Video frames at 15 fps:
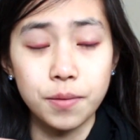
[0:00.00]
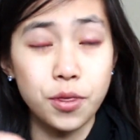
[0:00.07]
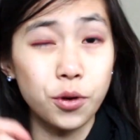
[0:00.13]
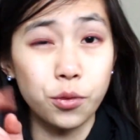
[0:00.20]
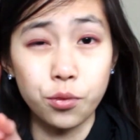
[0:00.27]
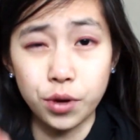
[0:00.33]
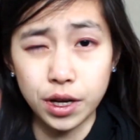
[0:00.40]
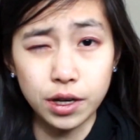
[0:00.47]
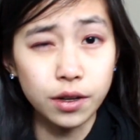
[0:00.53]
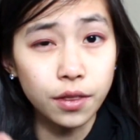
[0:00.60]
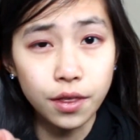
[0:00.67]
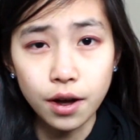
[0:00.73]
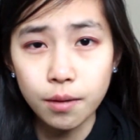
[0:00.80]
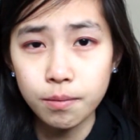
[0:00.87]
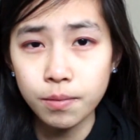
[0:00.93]
the real
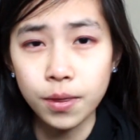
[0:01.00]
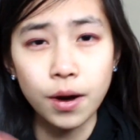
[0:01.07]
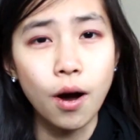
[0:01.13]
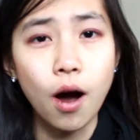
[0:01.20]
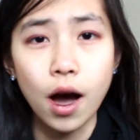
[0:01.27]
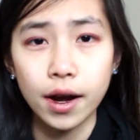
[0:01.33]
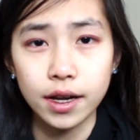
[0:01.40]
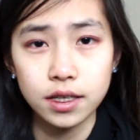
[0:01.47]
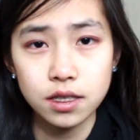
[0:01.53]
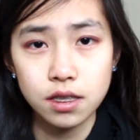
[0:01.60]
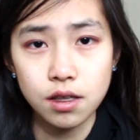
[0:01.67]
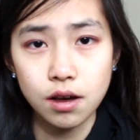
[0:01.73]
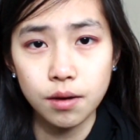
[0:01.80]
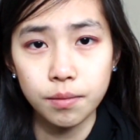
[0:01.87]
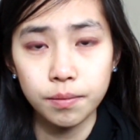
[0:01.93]
them, the honest
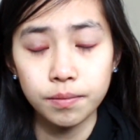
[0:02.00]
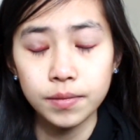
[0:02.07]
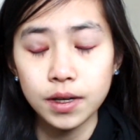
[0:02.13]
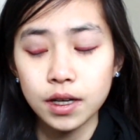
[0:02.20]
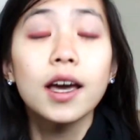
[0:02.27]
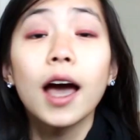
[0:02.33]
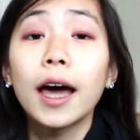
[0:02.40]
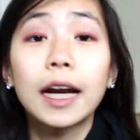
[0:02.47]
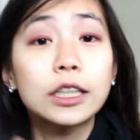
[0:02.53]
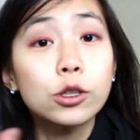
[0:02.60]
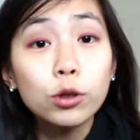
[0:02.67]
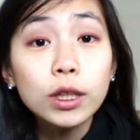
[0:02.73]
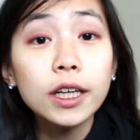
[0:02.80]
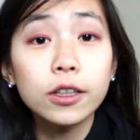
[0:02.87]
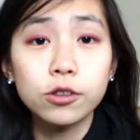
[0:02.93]
them. And I
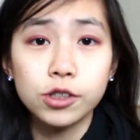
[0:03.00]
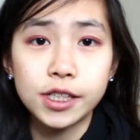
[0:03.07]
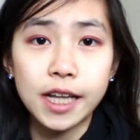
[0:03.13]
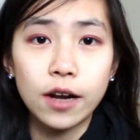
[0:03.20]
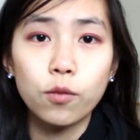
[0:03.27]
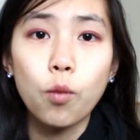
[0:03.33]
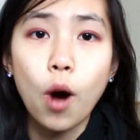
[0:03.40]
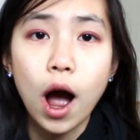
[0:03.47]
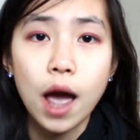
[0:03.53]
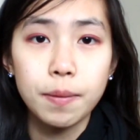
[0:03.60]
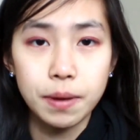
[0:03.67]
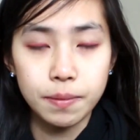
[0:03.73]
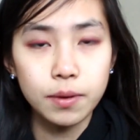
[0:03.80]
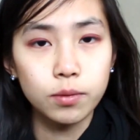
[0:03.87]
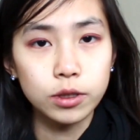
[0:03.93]
totally understand why
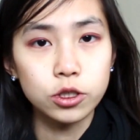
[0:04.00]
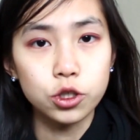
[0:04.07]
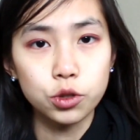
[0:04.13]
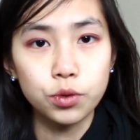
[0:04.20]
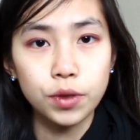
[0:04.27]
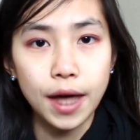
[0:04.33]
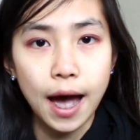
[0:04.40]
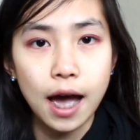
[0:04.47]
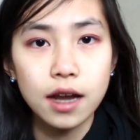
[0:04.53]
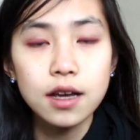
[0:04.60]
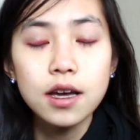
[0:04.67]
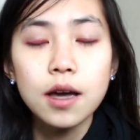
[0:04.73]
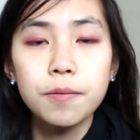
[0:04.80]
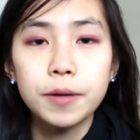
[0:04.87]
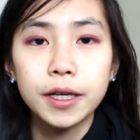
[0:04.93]
people would do that,
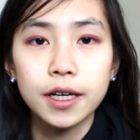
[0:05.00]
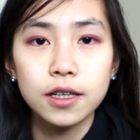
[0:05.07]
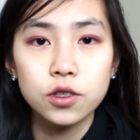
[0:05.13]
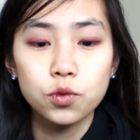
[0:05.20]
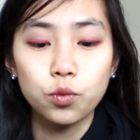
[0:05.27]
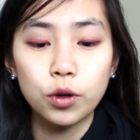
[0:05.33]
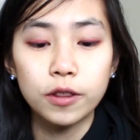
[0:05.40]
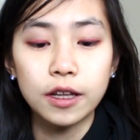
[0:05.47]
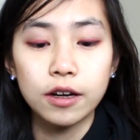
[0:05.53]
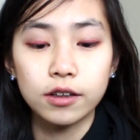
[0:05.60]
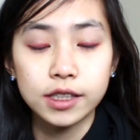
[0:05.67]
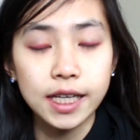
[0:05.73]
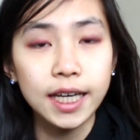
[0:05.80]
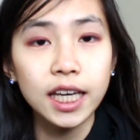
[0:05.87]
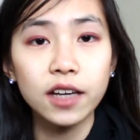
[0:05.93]
because when they're
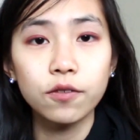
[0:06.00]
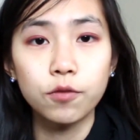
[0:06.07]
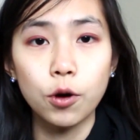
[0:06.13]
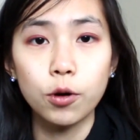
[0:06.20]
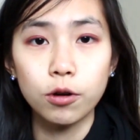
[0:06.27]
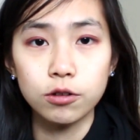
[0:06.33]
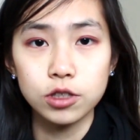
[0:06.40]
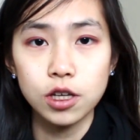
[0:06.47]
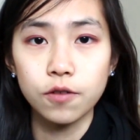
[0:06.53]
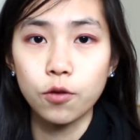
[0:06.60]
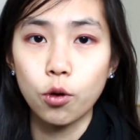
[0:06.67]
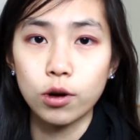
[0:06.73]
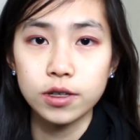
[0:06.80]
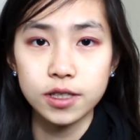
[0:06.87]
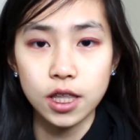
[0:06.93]
taking photos, of
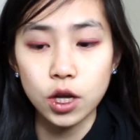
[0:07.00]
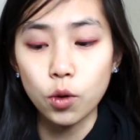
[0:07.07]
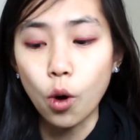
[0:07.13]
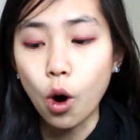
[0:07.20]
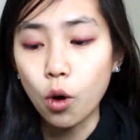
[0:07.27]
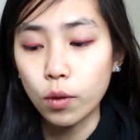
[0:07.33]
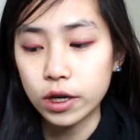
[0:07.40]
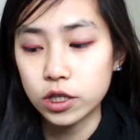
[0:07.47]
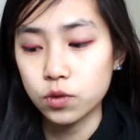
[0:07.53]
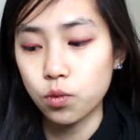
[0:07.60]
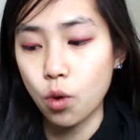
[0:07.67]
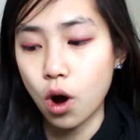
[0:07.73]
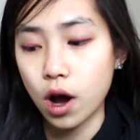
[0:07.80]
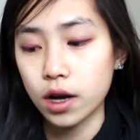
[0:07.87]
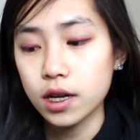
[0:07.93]
course, they always
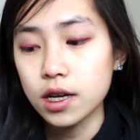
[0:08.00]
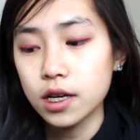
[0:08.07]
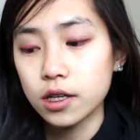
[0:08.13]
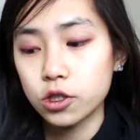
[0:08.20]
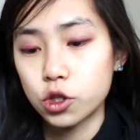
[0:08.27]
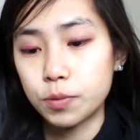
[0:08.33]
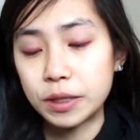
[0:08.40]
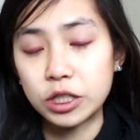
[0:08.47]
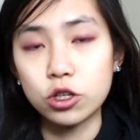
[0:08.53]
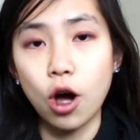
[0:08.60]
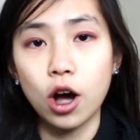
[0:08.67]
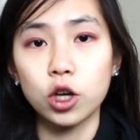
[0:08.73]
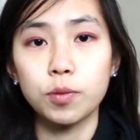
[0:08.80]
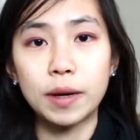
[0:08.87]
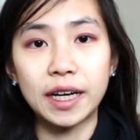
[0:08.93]
want to be
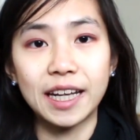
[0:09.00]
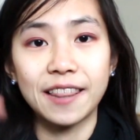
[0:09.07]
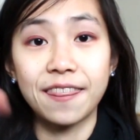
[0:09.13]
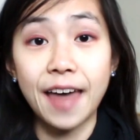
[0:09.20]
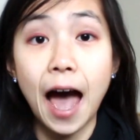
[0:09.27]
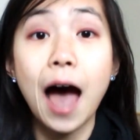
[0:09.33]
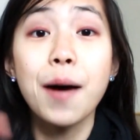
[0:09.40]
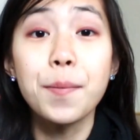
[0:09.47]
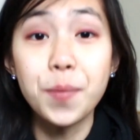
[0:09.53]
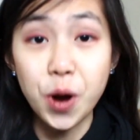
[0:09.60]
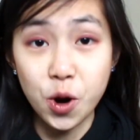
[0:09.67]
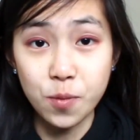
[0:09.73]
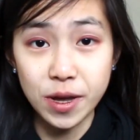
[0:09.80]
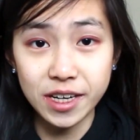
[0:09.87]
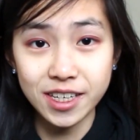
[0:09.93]
documenting that
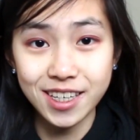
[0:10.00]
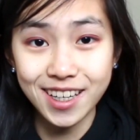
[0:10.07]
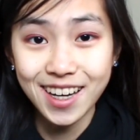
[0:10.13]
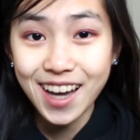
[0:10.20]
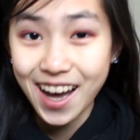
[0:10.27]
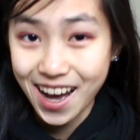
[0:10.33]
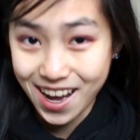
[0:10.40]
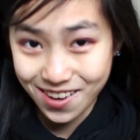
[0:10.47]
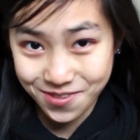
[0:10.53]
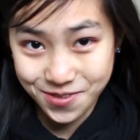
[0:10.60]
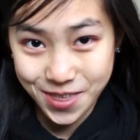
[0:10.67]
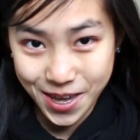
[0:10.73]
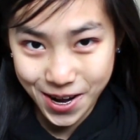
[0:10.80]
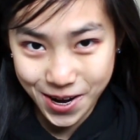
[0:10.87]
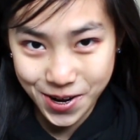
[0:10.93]
moment of
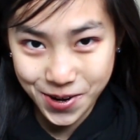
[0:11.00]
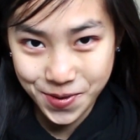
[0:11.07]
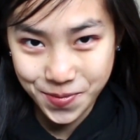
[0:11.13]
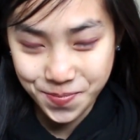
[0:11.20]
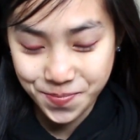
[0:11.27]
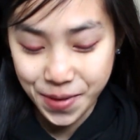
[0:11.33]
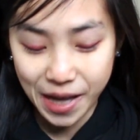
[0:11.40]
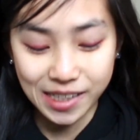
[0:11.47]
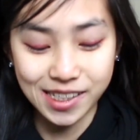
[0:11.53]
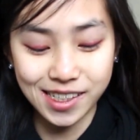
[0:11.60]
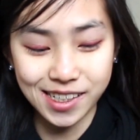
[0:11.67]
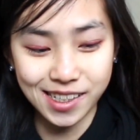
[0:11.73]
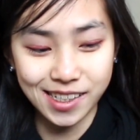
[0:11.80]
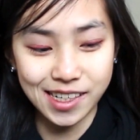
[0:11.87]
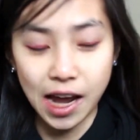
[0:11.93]
their
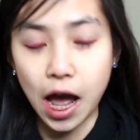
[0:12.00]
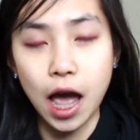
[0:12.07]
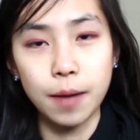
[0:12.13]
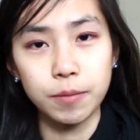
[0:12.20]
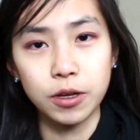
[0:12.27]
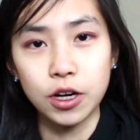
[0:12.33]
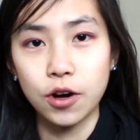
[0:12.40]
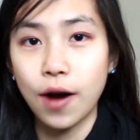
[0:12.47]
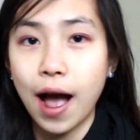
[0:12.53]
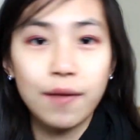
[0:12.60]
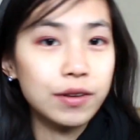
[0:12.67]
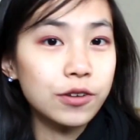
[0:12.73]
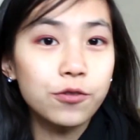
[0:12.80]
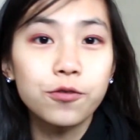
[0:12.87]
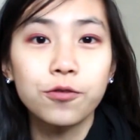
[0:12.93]
best time, you know, having